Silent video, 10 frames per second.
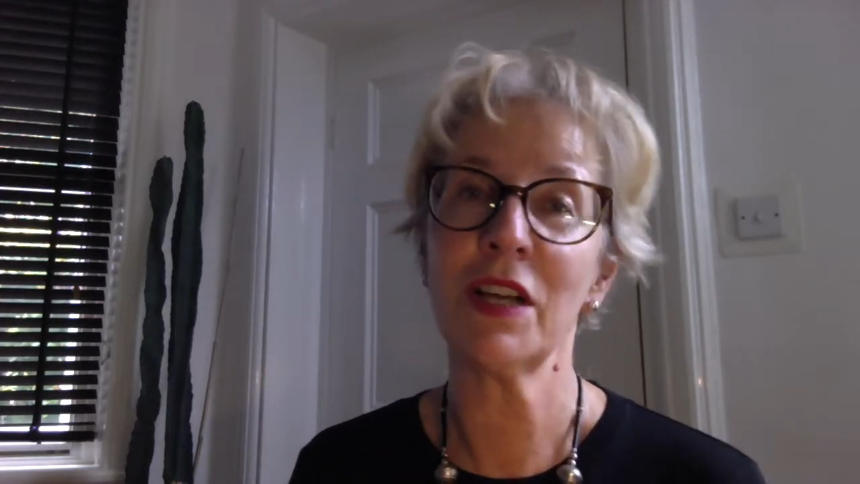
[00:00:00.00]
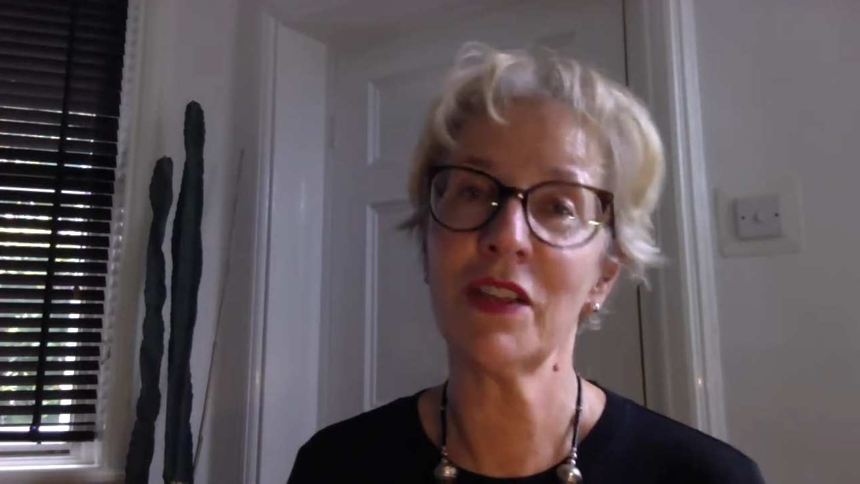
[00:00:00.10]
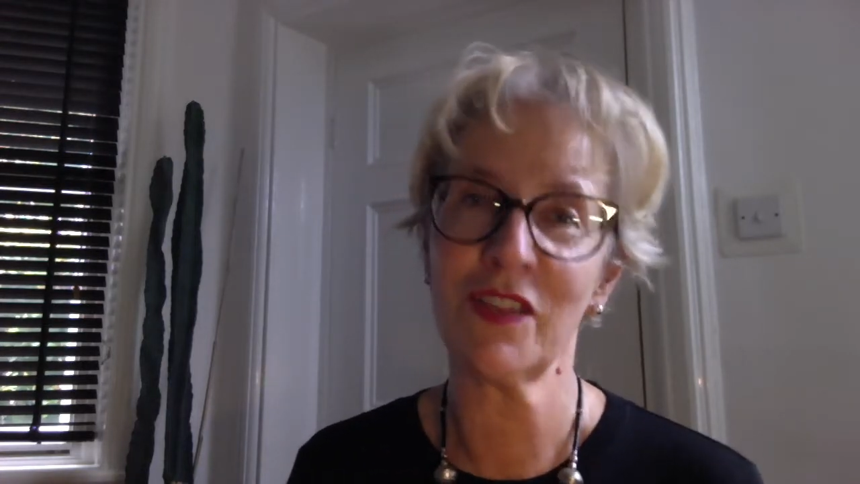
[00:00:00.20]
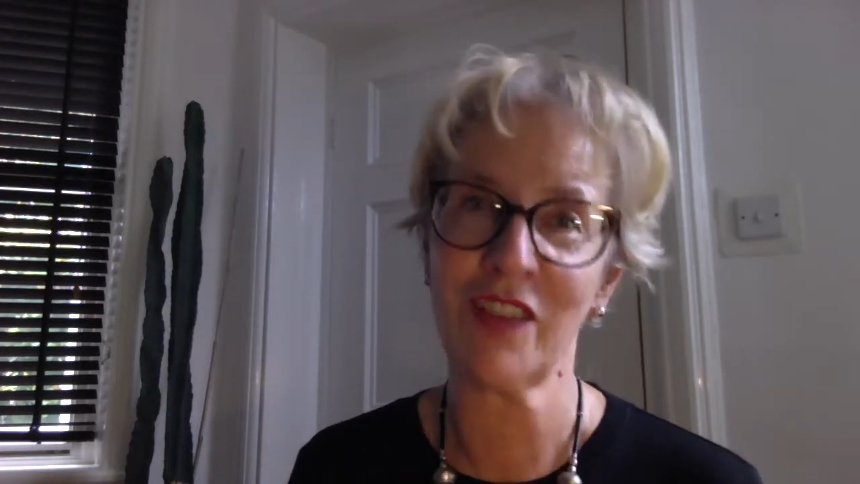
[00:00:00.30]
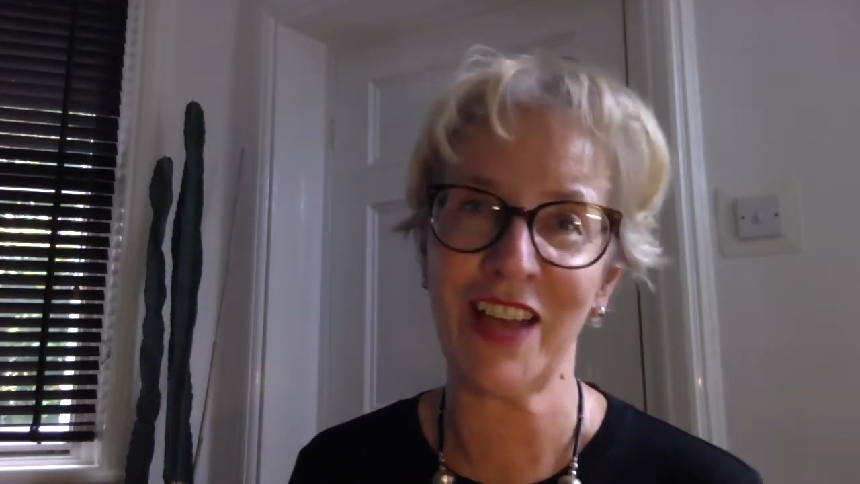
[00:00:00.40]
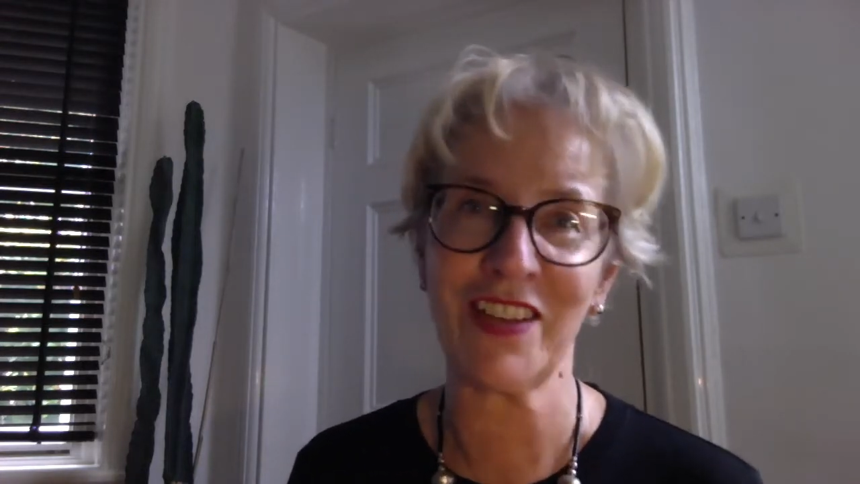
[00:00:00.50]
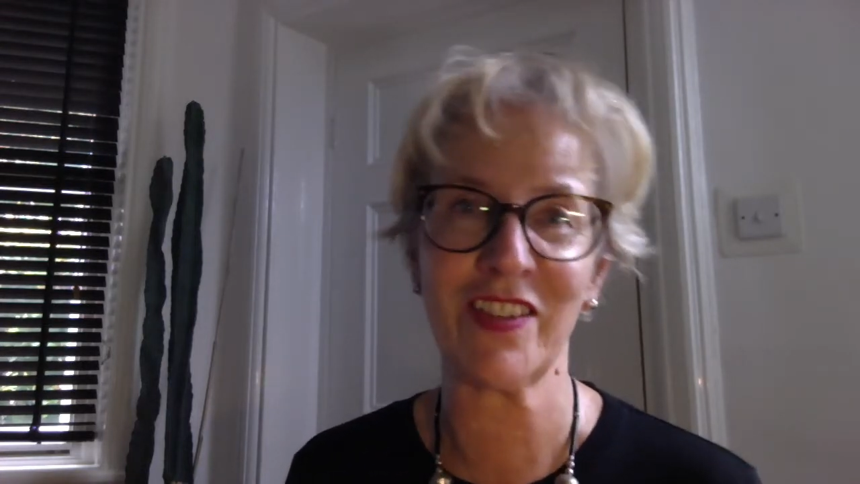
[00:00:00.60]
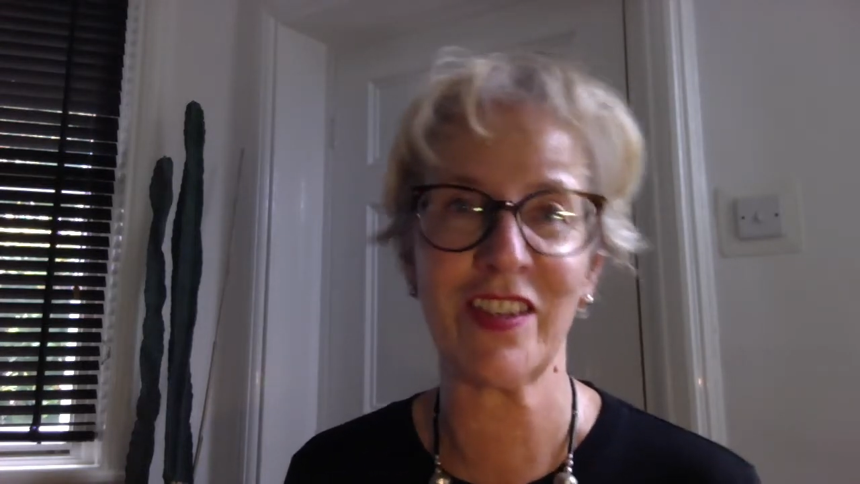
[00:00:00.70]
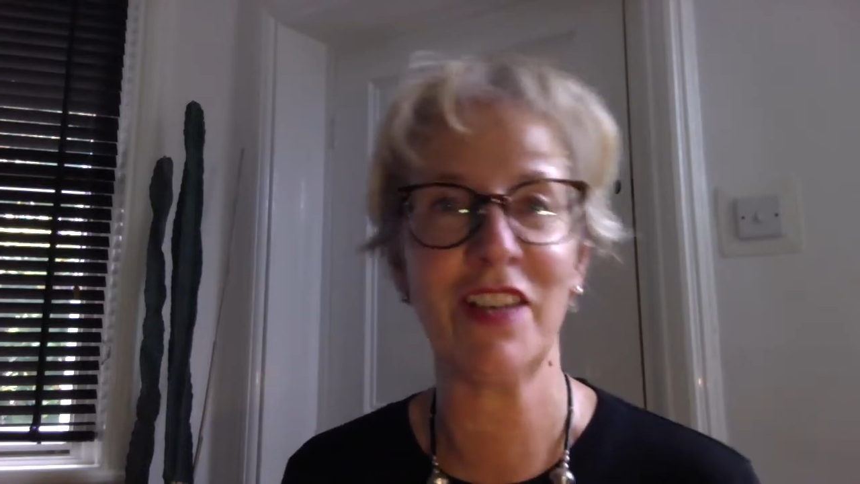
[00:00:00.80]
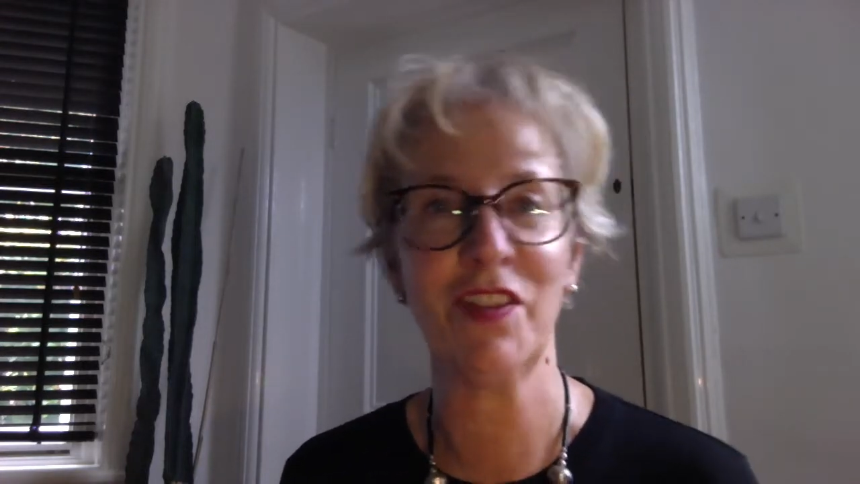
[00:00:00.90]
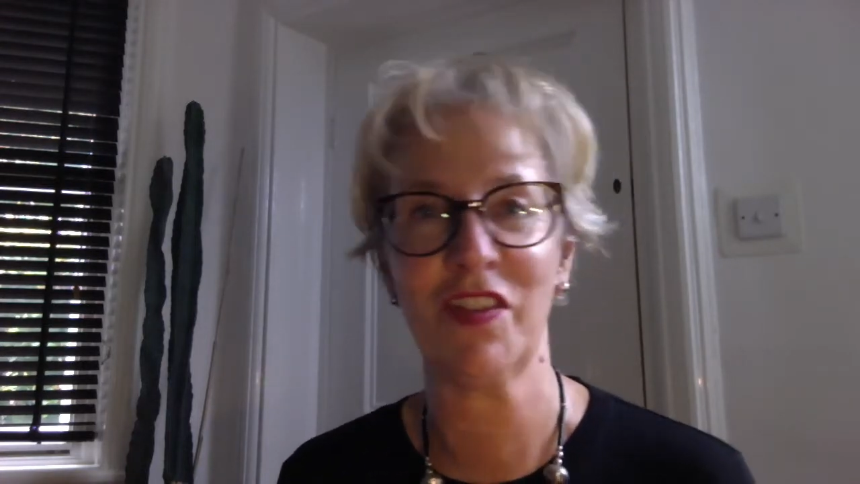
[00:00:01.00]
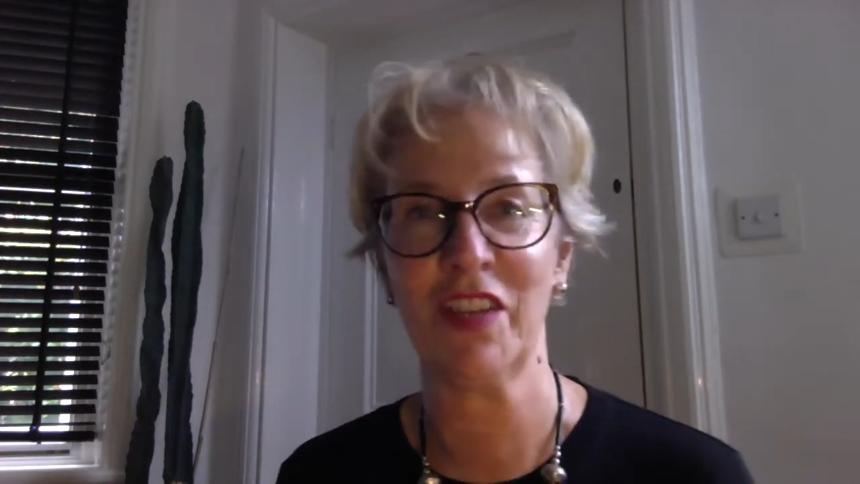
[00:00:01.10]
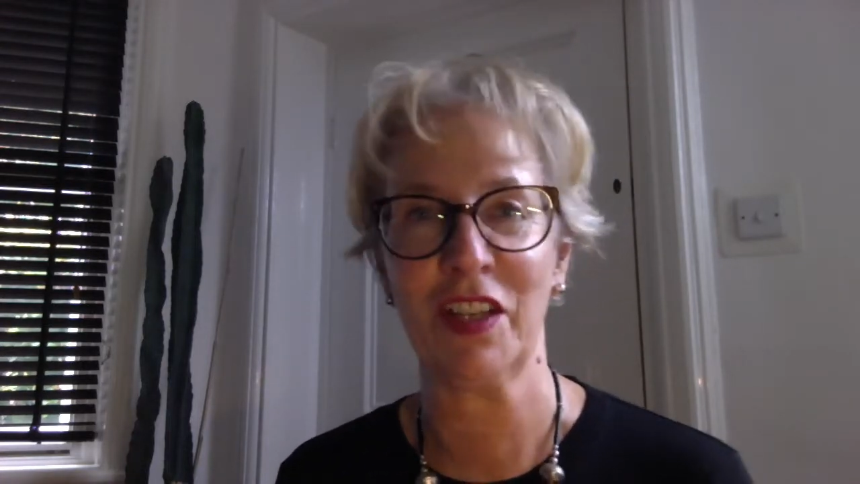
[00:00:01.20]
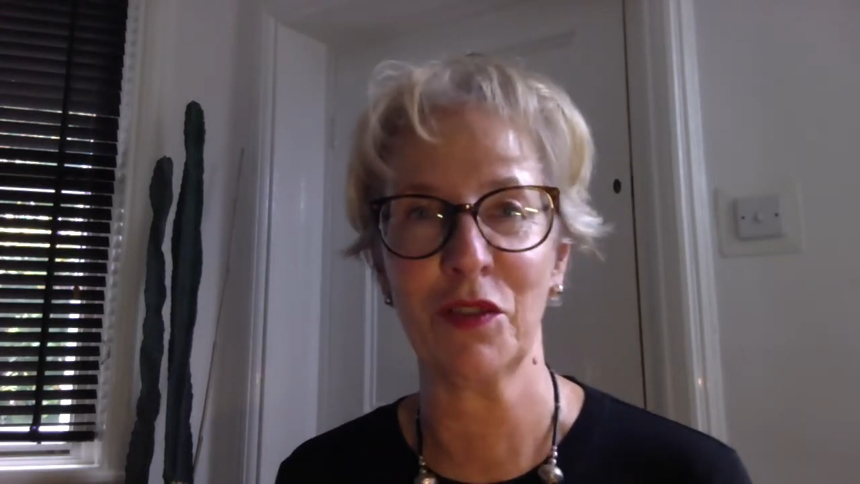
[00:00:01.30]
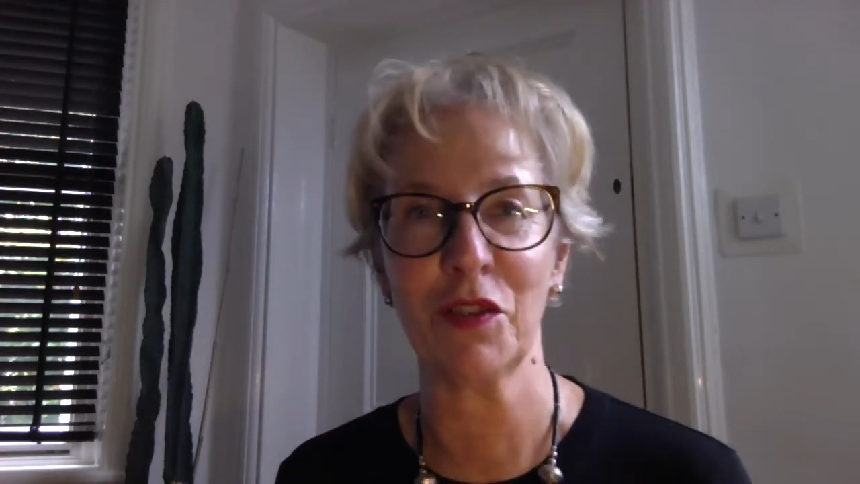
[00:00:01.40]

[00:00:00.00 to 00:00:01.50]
Sex and the Single